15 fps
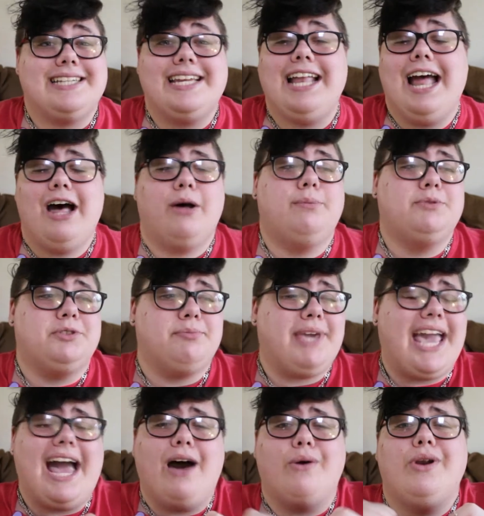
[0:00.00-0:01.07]
it helps
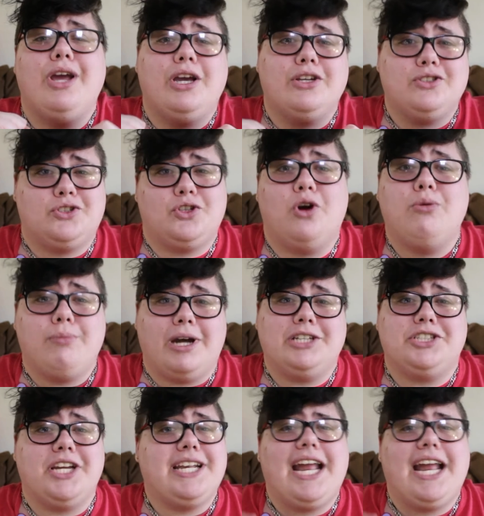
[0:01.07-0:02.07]
me out so much.